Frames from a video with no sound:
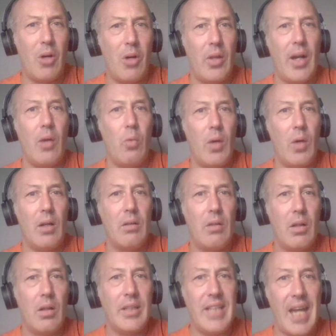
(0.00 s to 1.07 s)
that
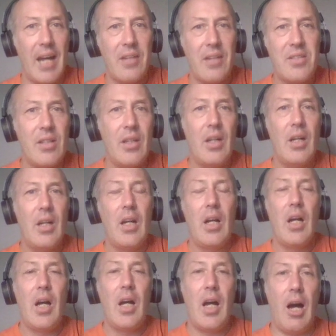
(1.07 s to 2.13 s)
well yet.
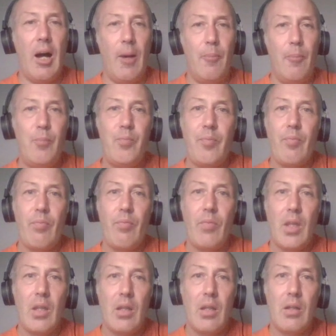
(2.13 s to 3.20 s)
Um,
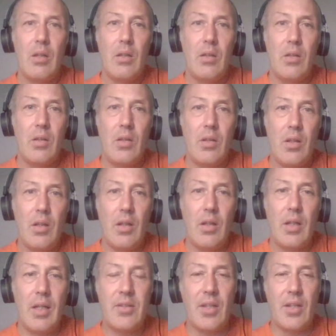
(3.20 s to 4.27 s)

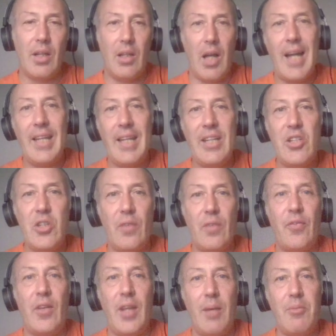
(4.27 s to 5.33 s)
it's a lot easier
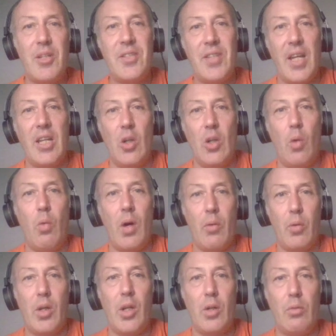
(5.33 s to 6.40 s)
for them to say, you know what,
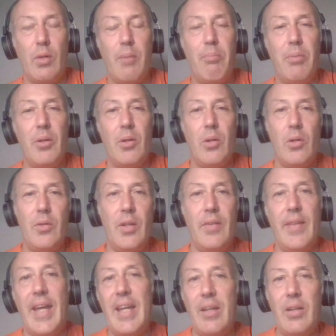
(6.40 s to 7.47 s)
we're going to rebuild, and
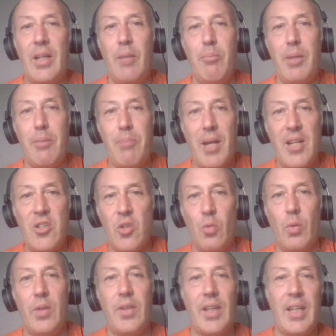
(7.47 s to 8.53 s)
they can be patient
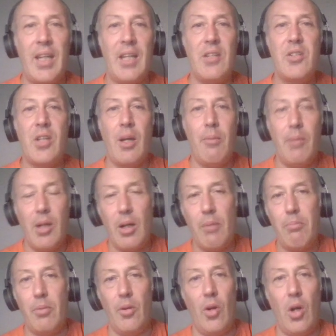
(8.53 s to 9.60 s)
with the kids coming
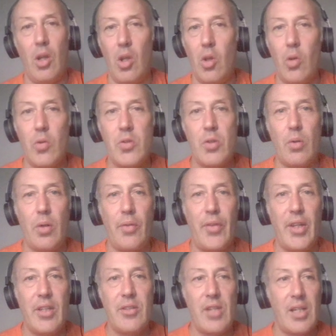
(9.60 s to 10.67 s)
up and all of those sort of
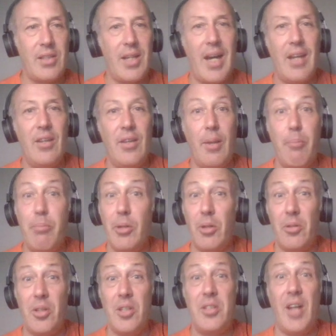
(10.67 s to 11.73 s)
things like that, and then
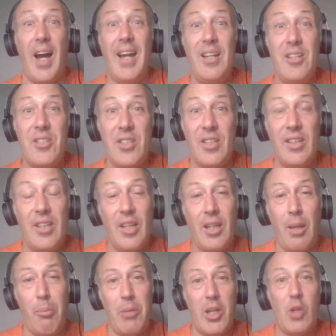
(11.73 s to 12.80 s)
build a dynasty that
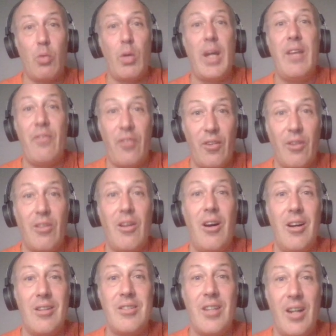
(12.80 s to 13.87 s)
can be great for a
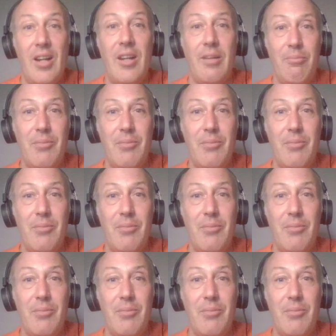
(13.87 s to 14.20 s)
long time.